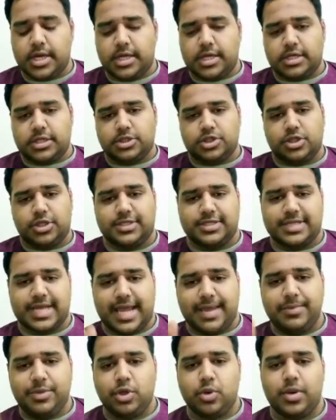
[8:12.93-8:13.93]
So the
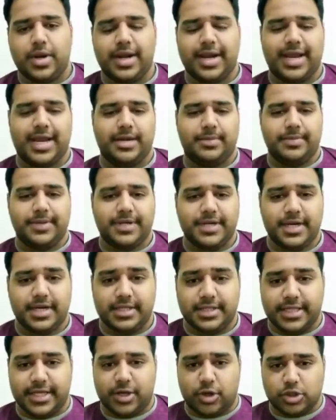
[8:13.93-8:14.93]
time you are admitted
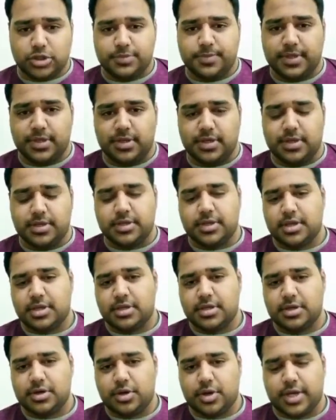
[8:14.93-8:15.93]
in the hospital,
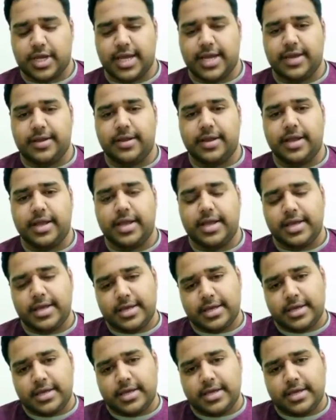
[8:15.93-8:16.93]
okay,
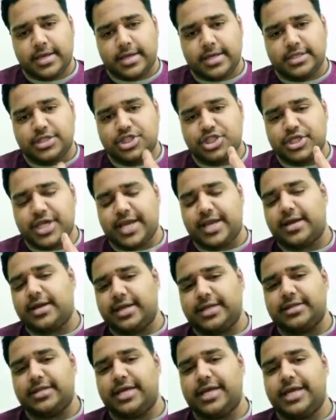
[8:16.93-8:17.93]
check
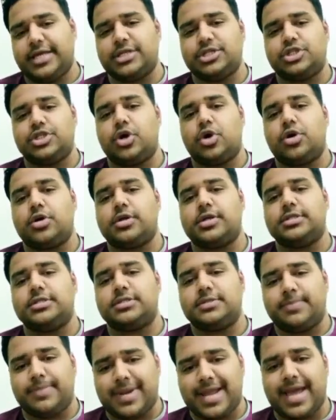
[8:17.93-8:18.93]
in the
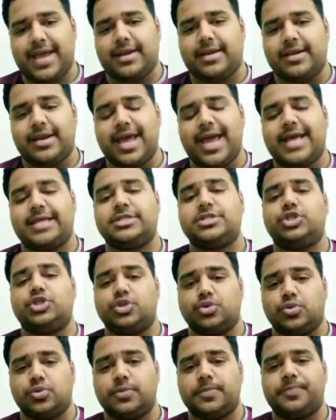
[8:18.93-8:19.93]
insurance plan as
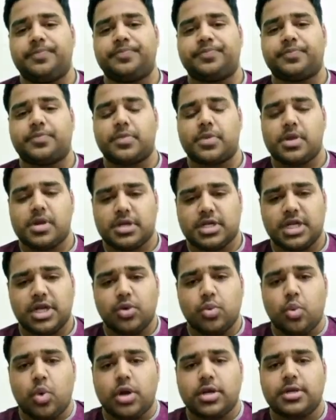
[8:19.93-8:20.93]
to
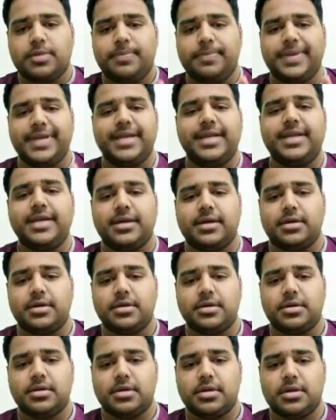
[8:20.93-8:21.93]
till what
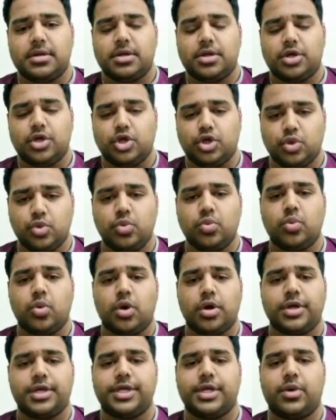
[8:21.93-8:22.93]
period you
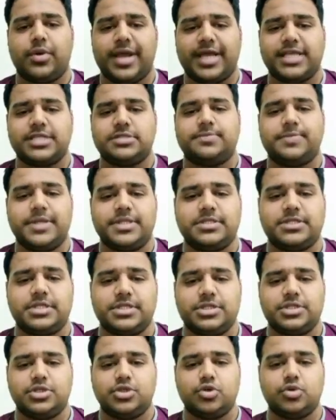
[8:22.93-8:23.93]
want your
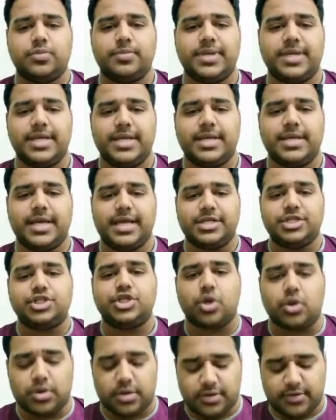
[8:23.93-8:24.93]
expenses to be
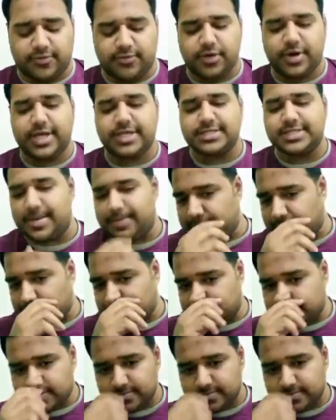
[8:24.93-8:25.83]
insured. For example,